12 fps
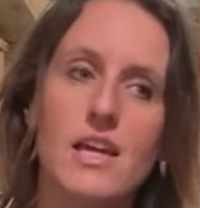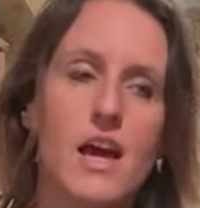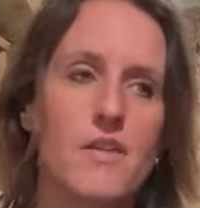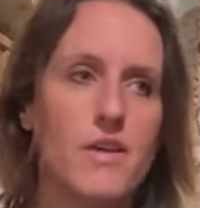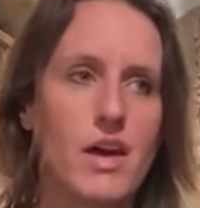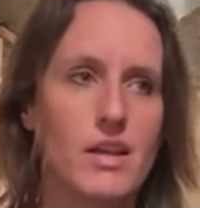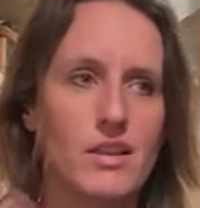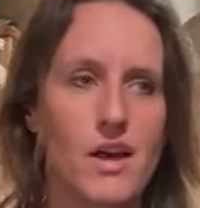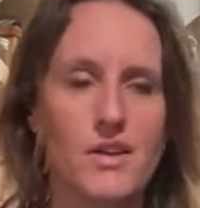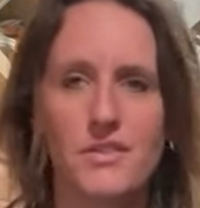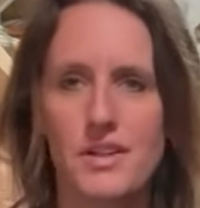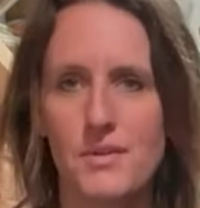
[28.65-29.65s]
I've had a lot
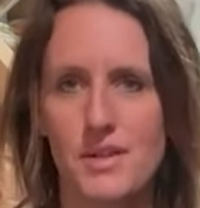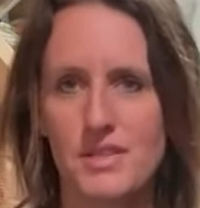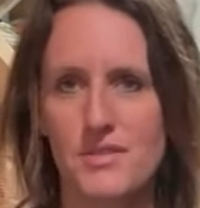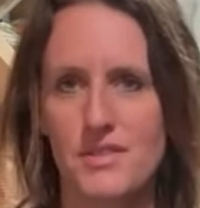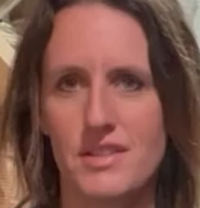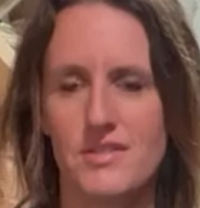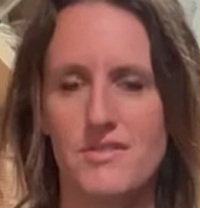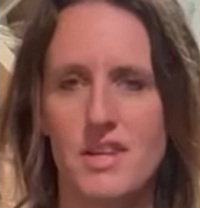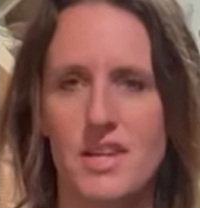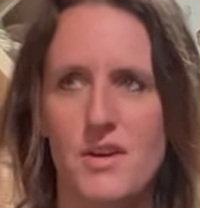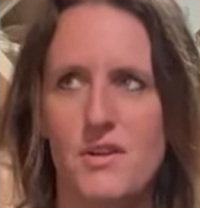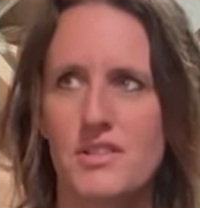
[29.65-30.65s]
of requests for this
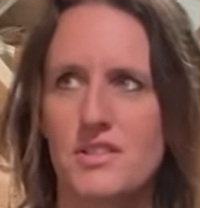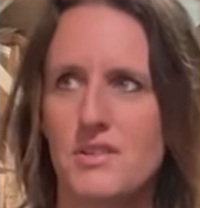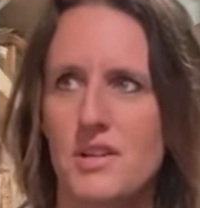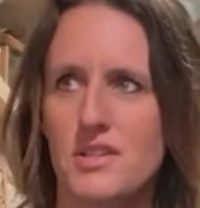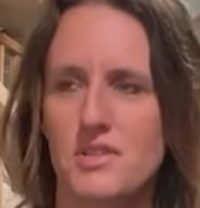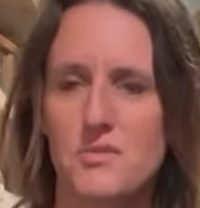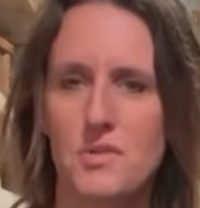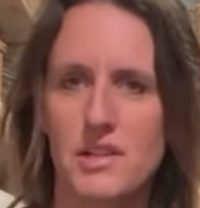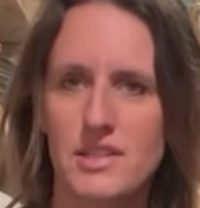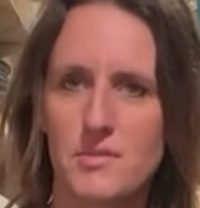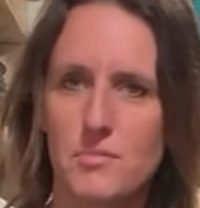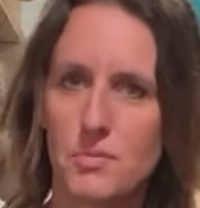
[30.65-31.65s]
video, and so I just wanted
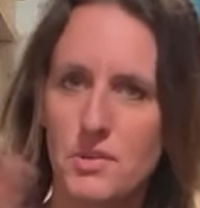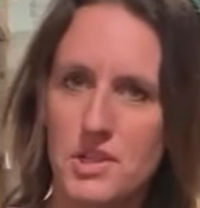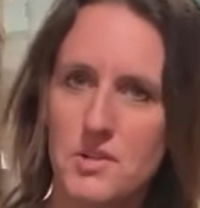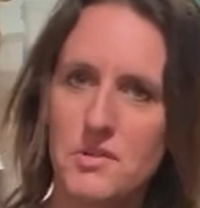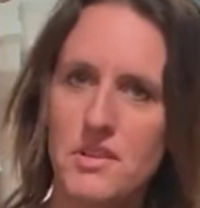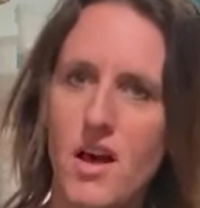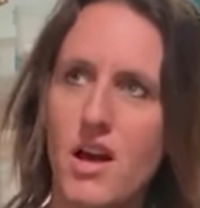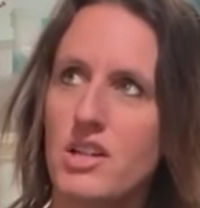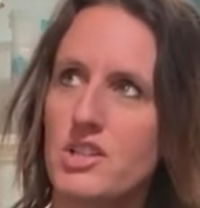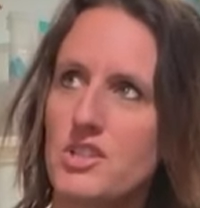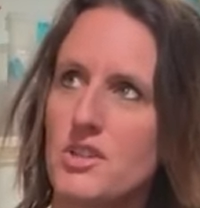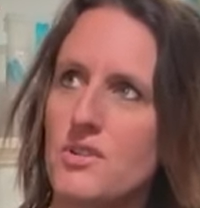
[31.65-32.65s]
to bring you along and
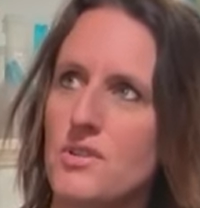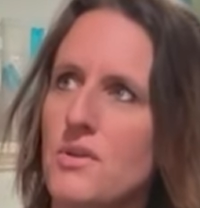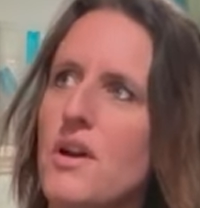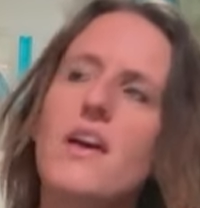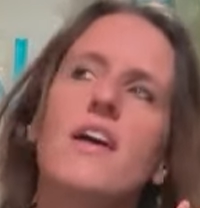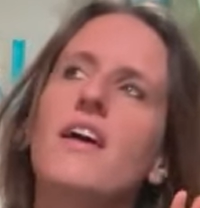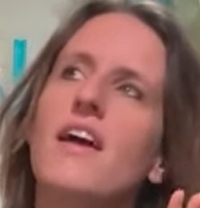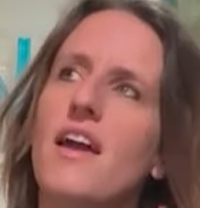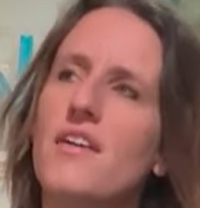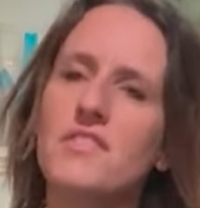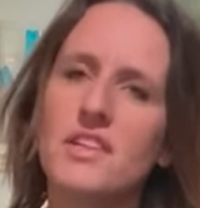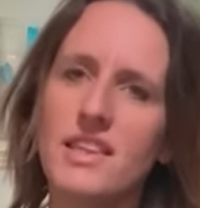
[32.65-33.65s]
show you
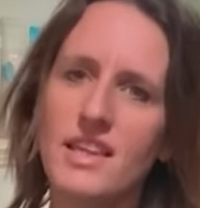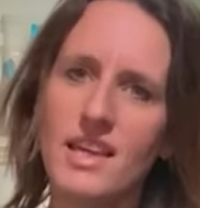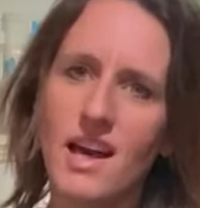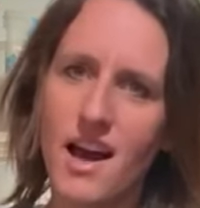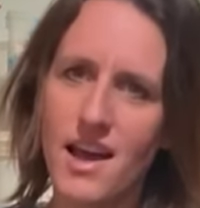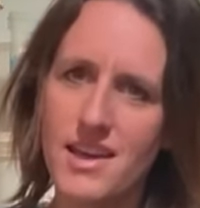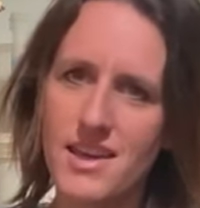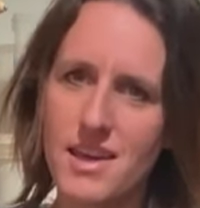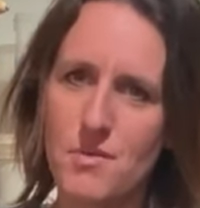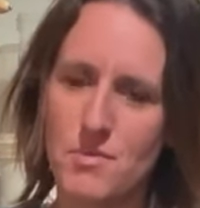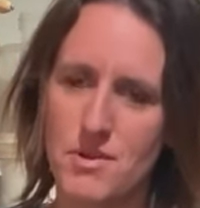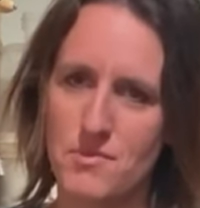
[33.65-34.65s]
everything I
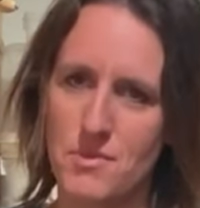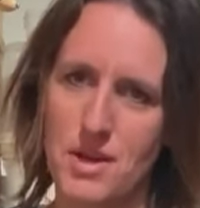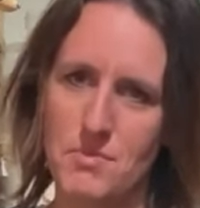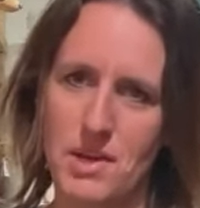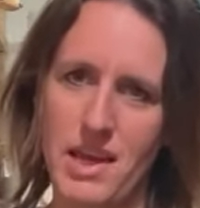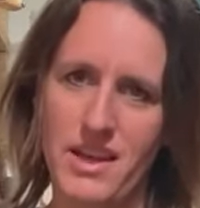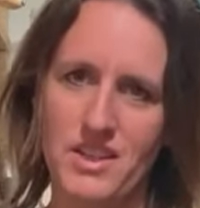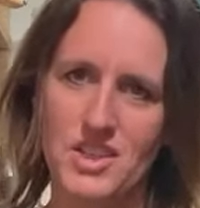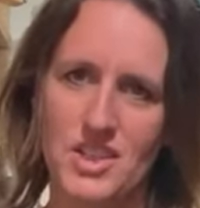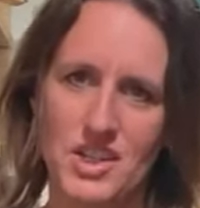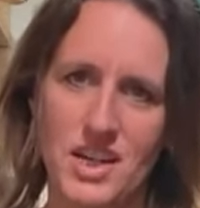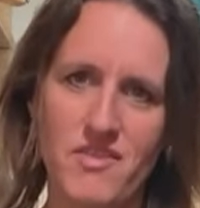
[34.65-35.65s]
keep in my
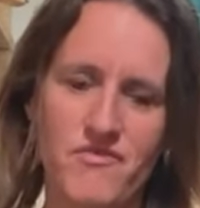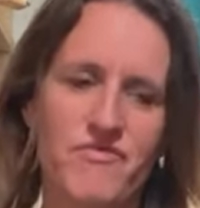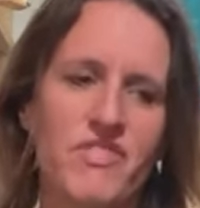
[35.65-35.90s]
pantry.